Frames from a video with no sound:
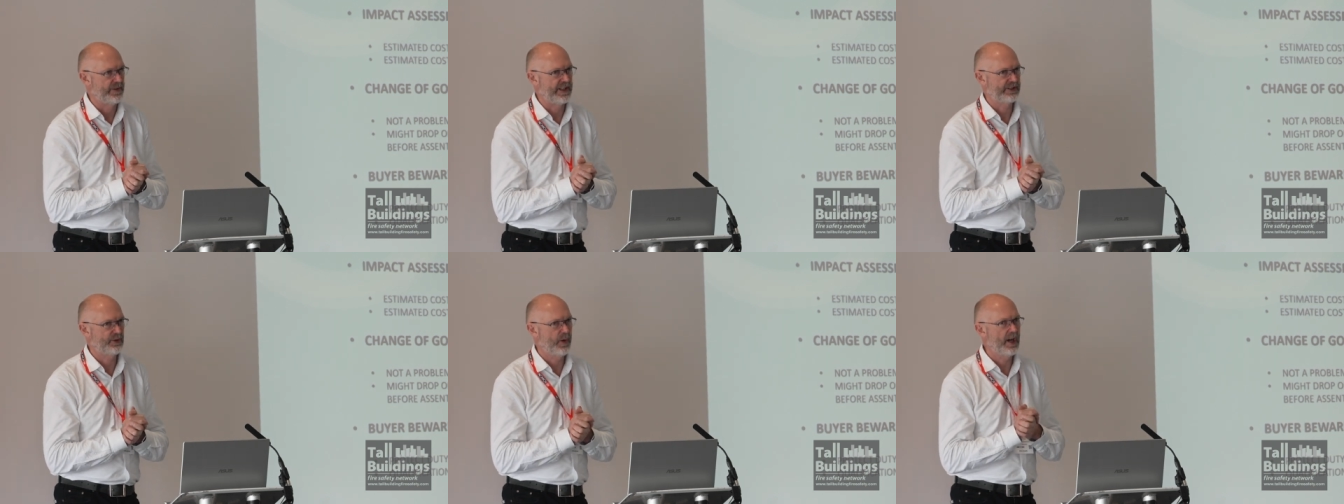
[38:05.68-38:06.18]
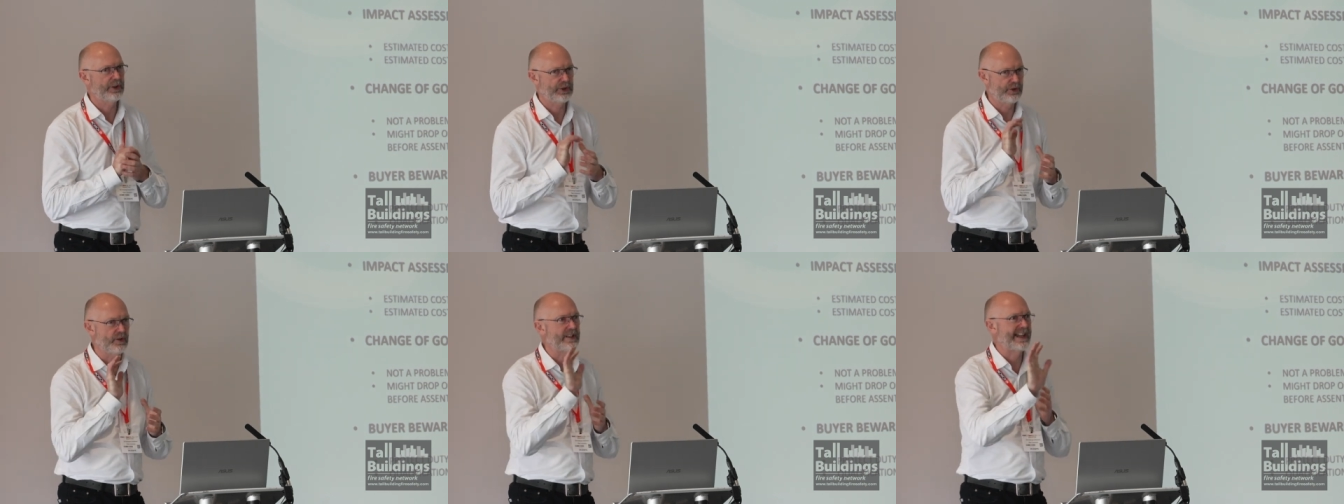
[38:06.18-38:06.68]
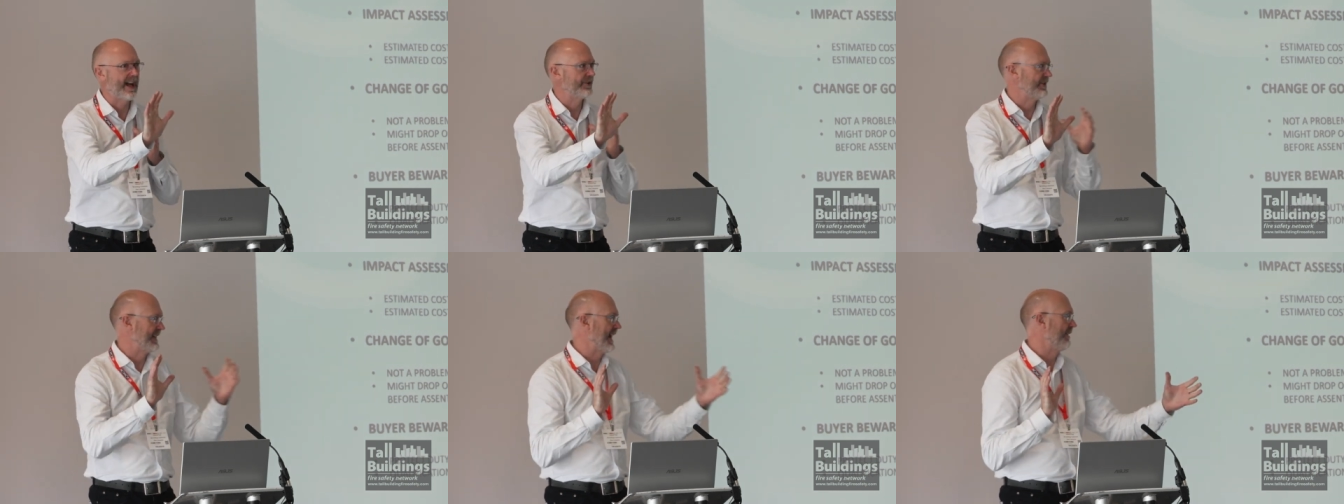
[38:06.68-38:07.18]
there's quite a strong
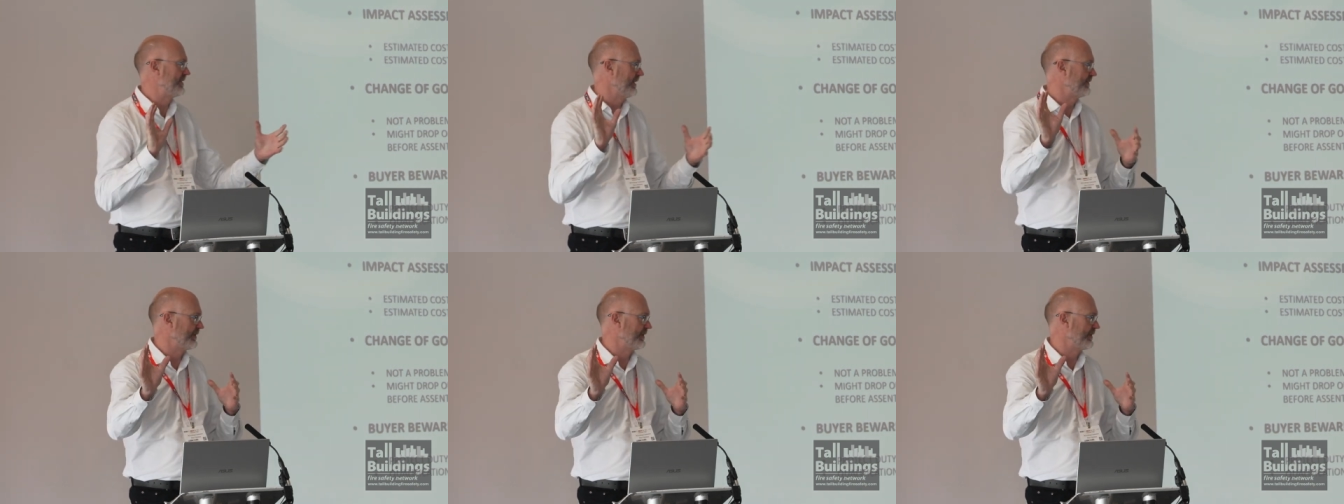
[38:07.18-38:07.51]
counter narrative